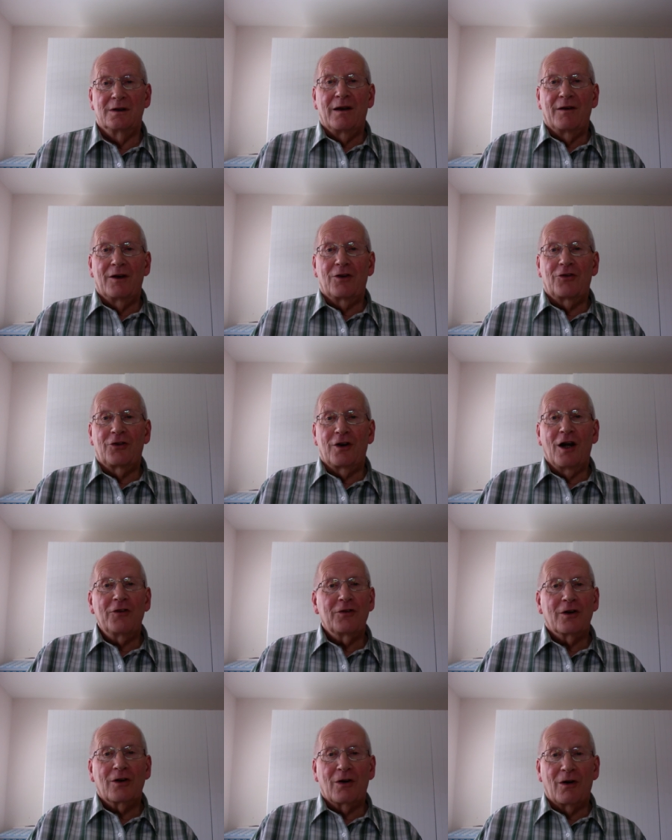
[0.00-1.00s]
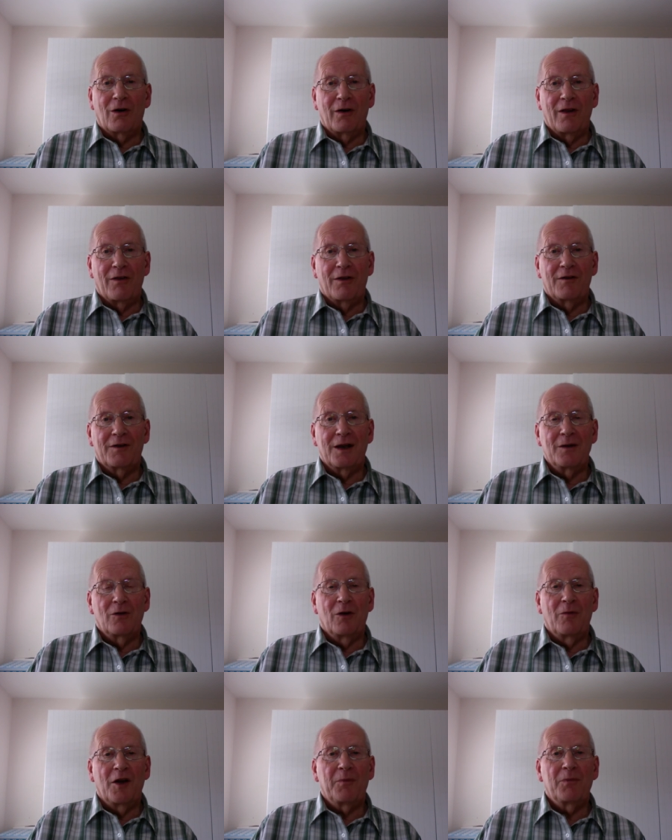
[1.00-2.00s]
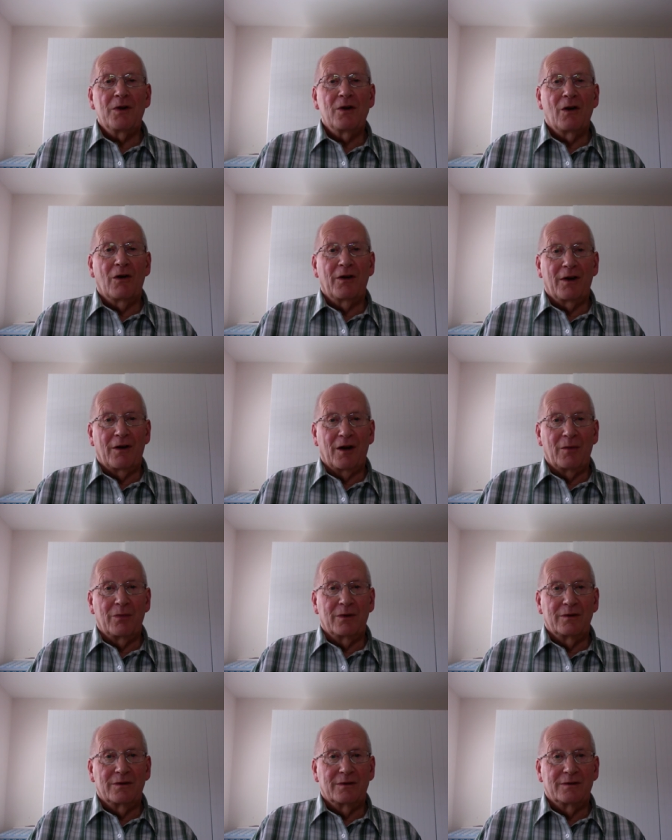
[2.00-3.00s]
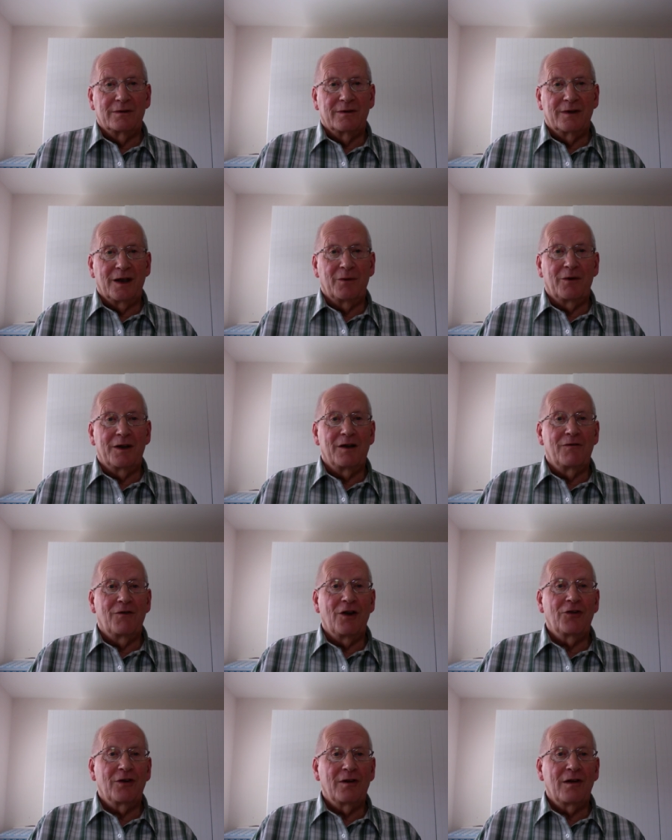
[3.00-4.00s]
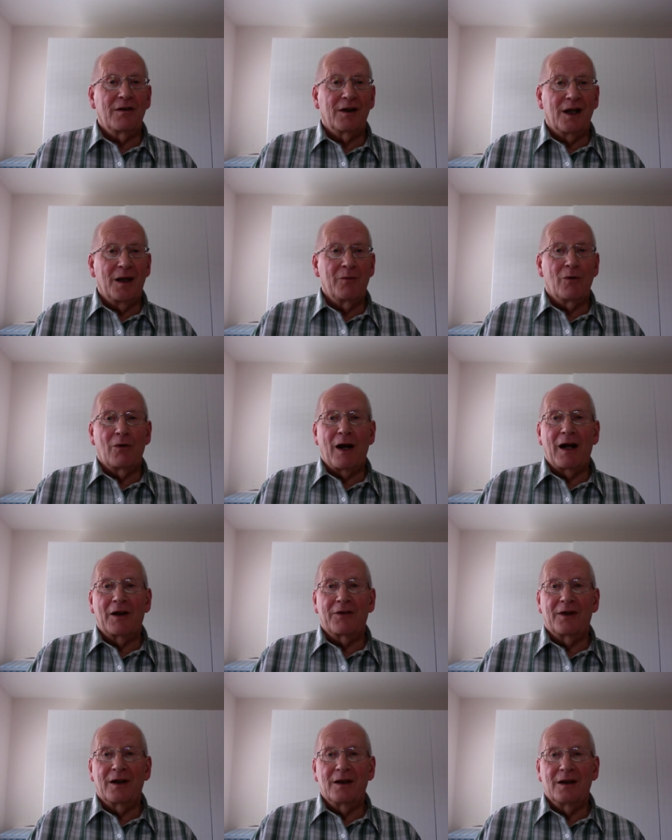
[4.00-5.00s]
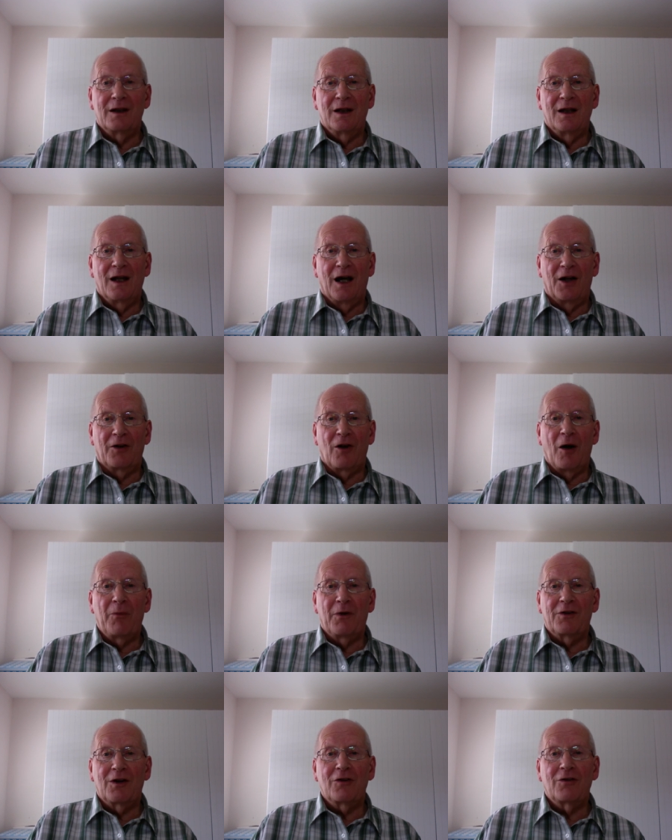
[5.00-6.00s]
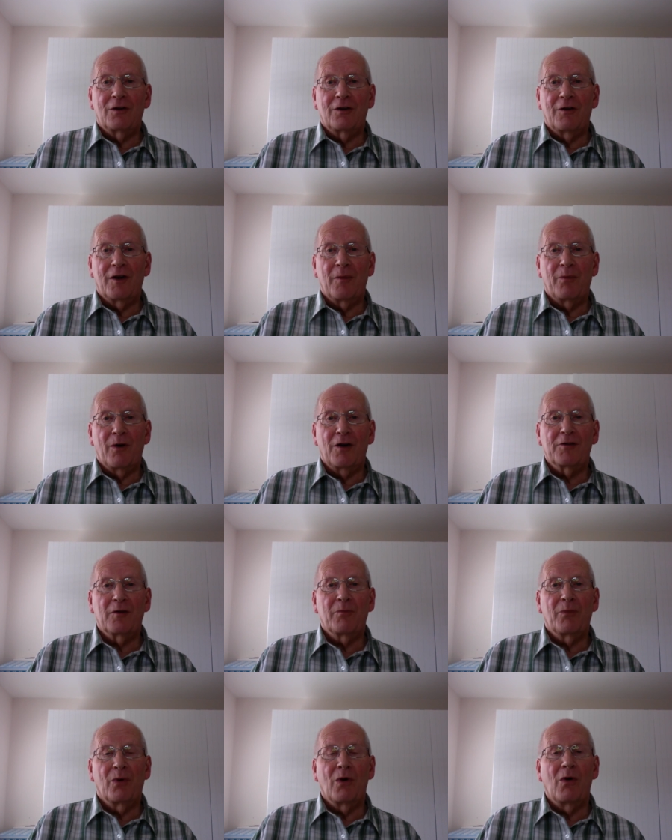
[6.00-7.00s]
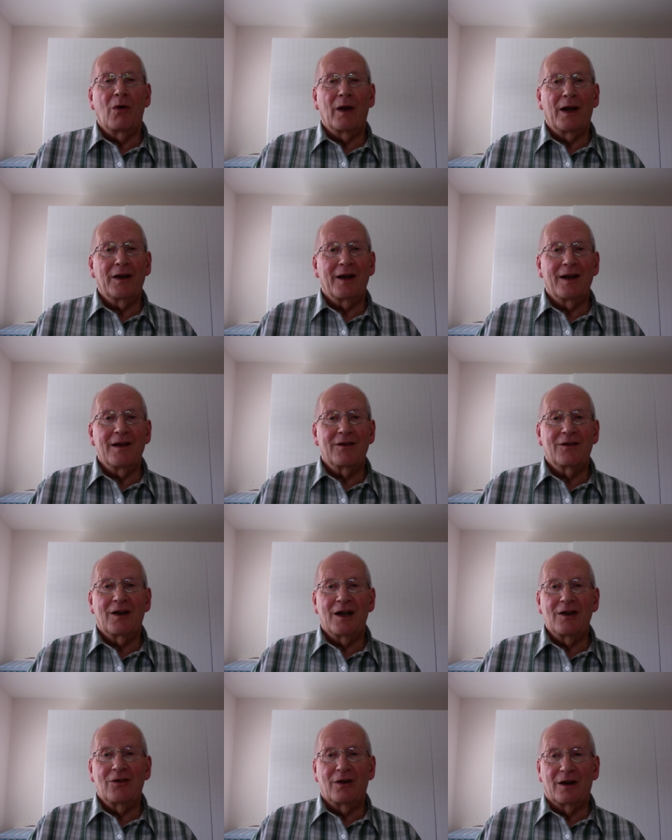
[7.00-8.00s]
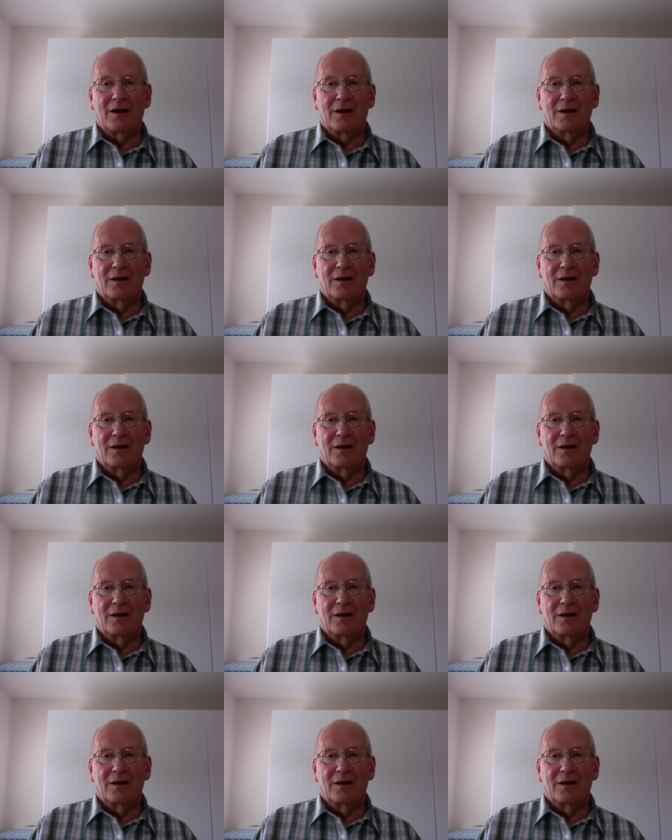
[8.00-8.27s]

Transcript: The church at Corinth seemed almost beyond hope. There were divisions, immorality, and opposition to the Apostle Paul and to his teaching.